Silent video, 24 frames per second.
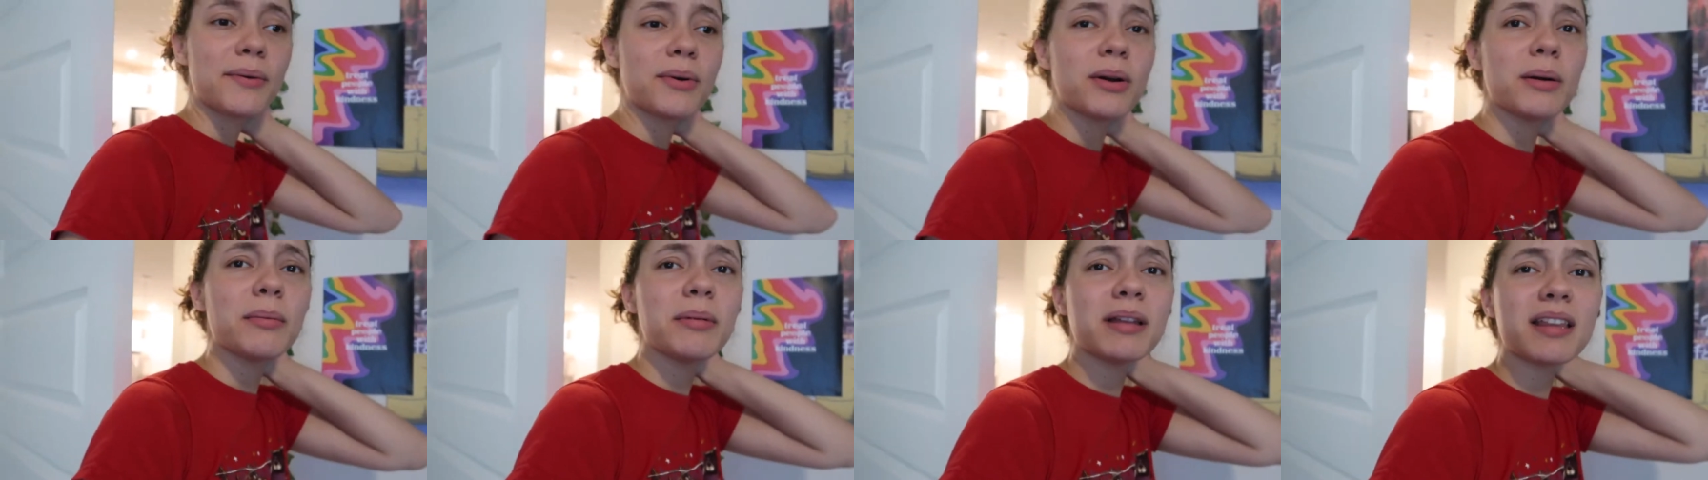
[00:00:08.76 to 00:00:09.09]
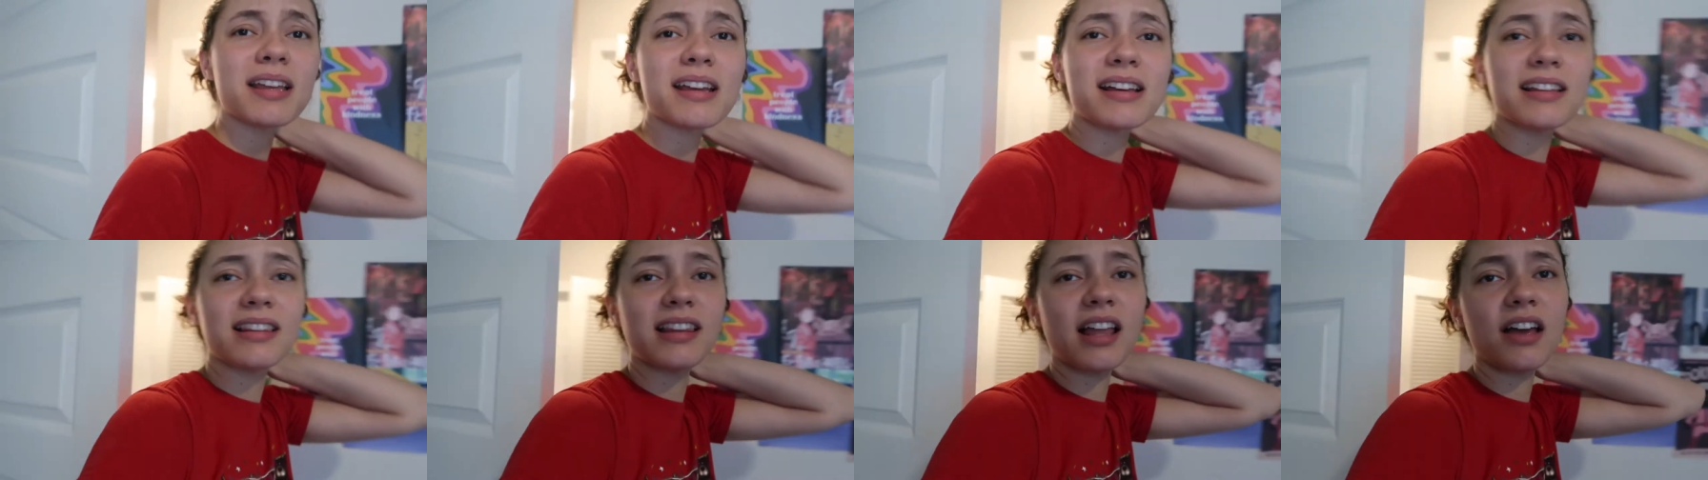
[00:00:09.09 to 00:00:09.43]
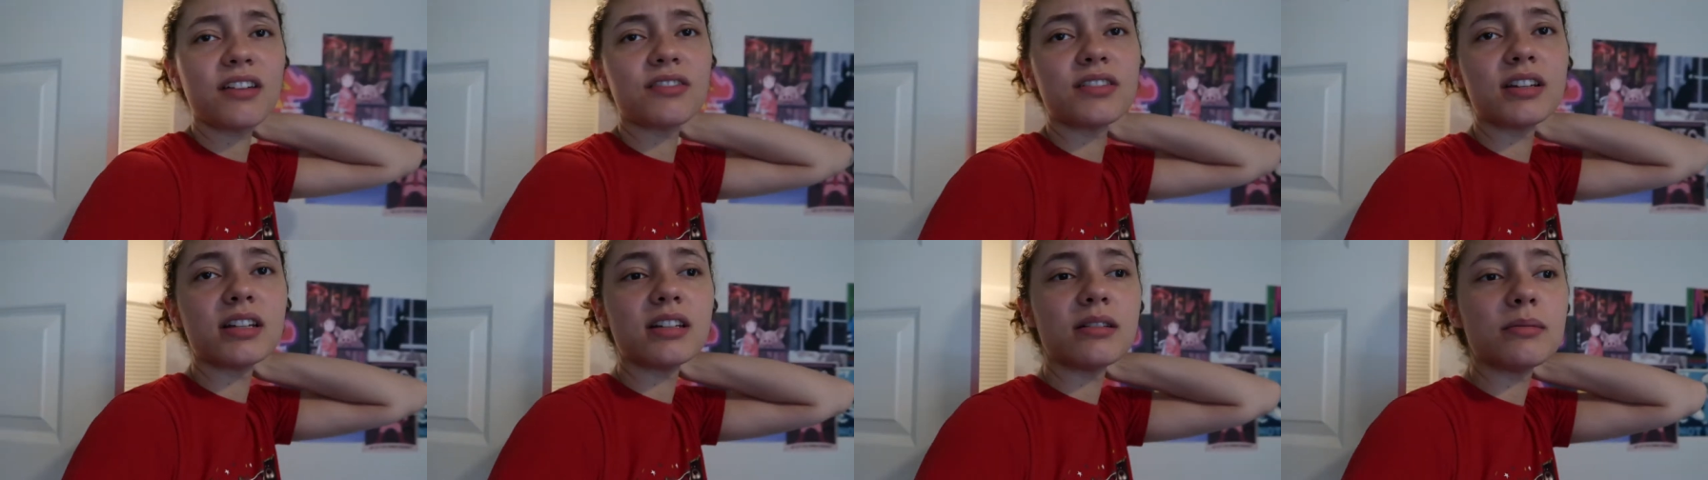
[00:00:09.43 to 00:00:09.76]
I woke up at like
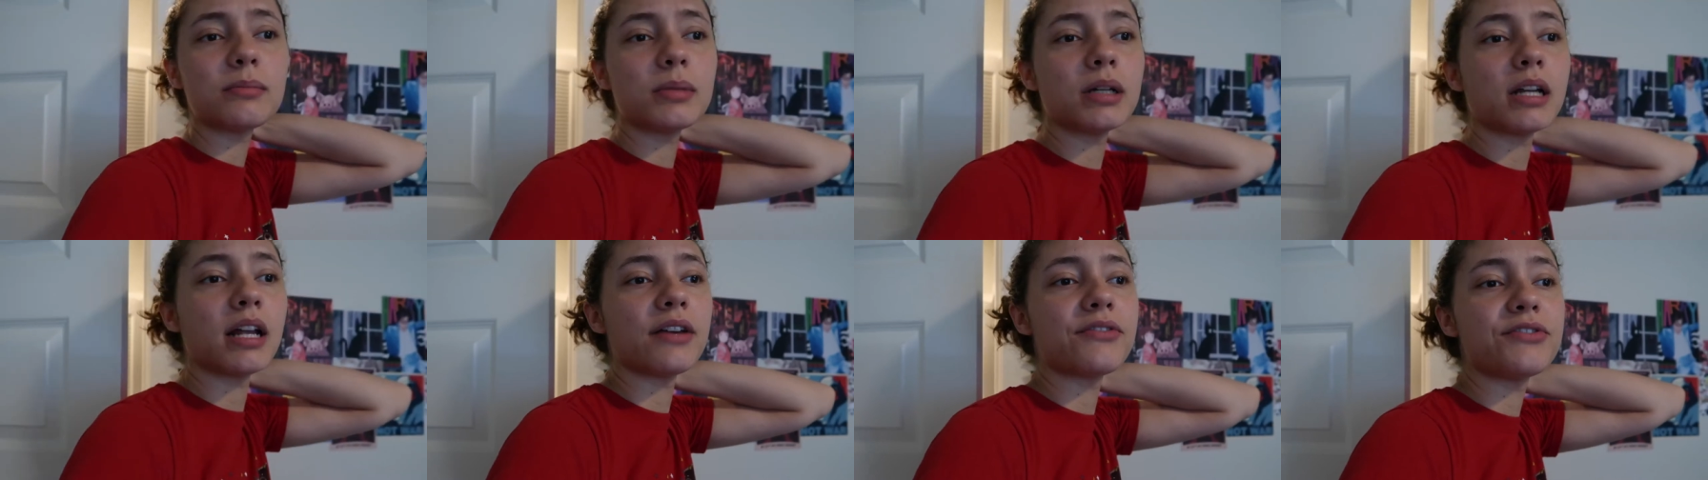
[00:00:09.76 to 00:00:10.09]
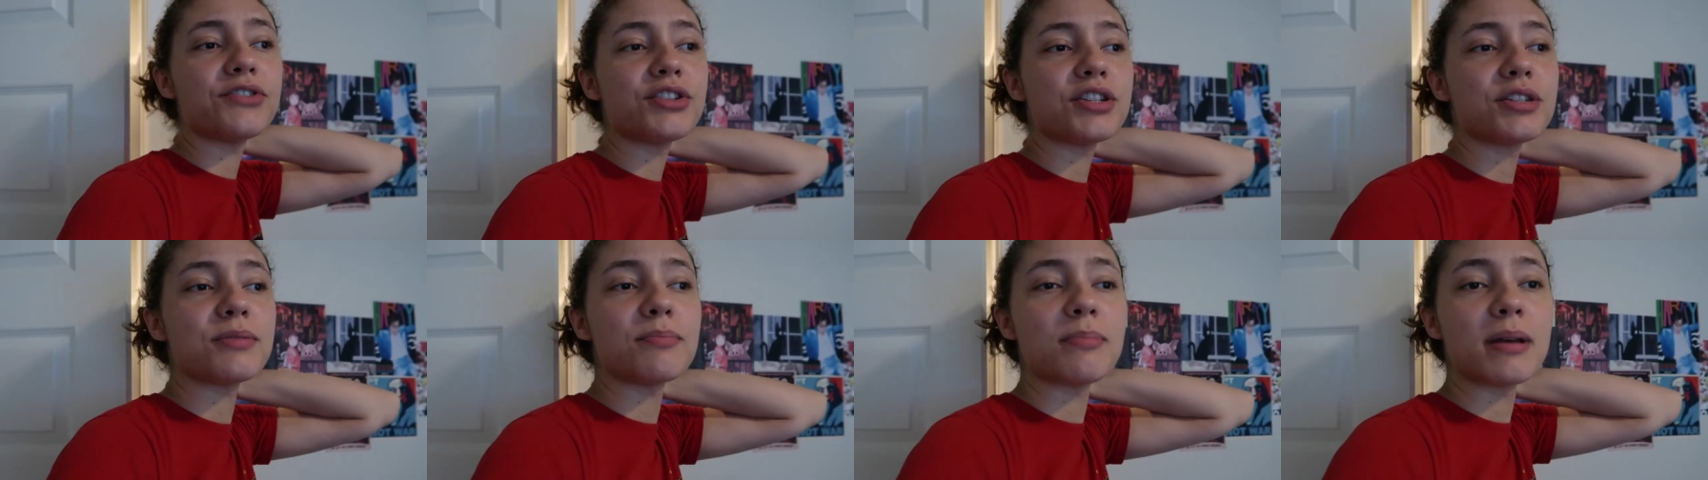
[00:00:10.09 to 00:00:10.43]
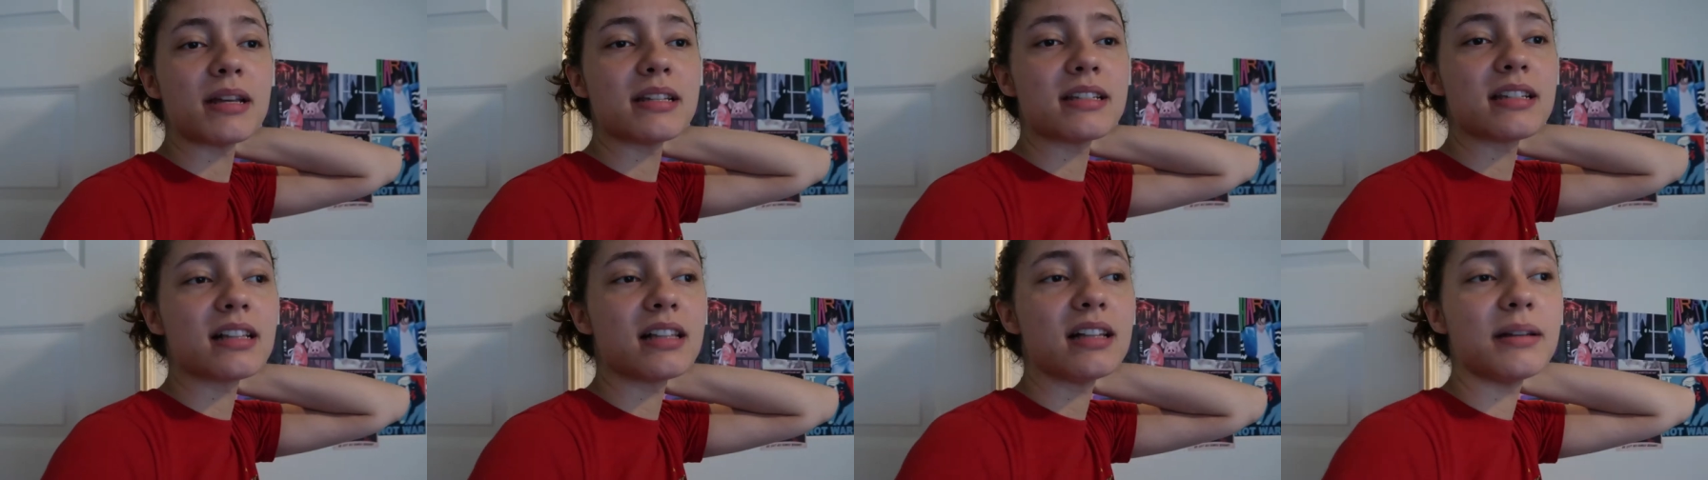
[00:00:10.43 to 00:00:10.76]
11, but I've just
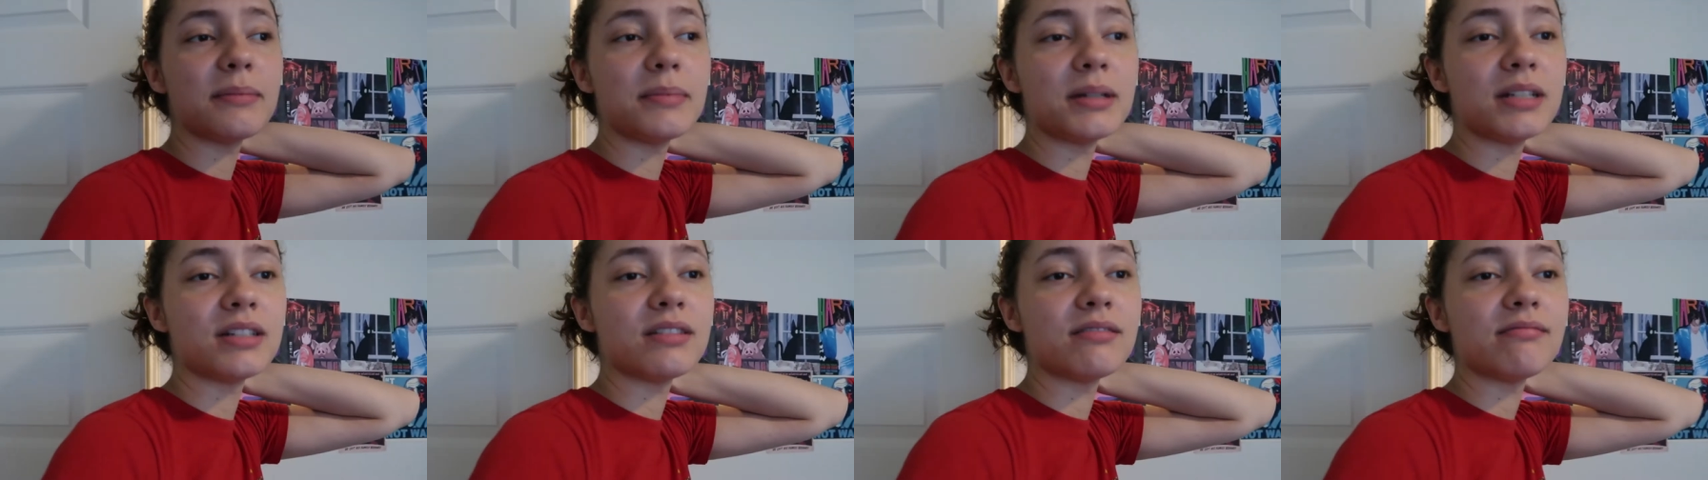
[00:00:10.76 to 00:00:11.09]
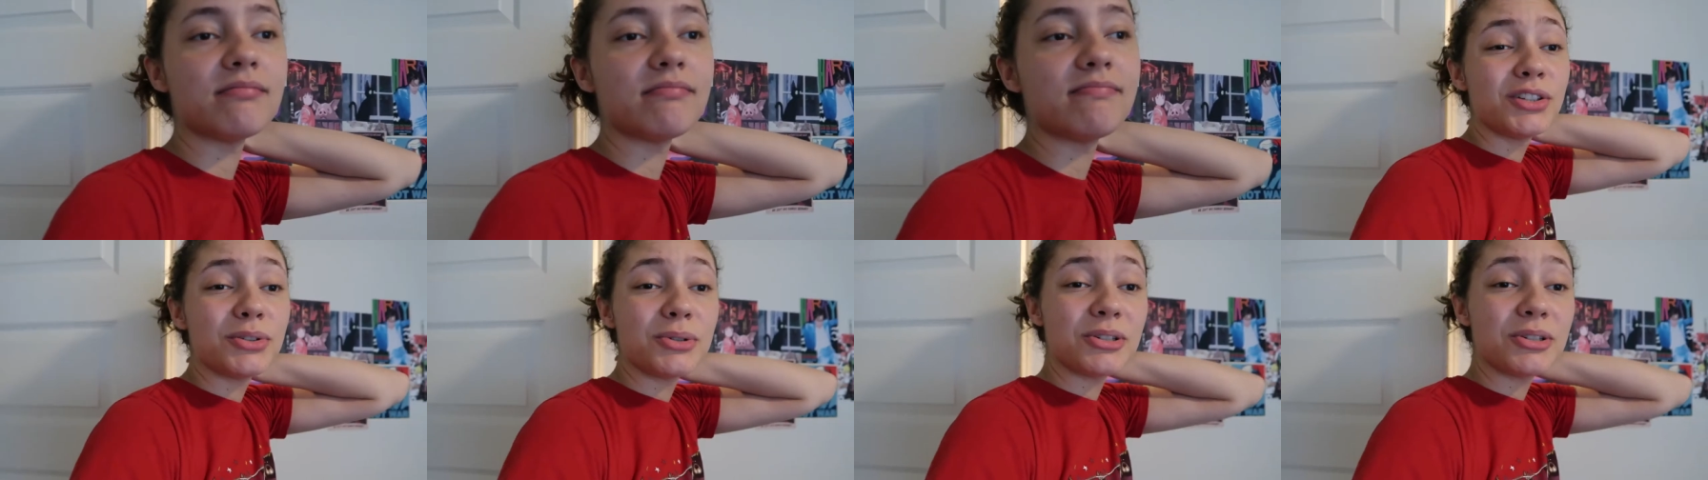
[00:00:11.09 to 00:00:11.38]
basically been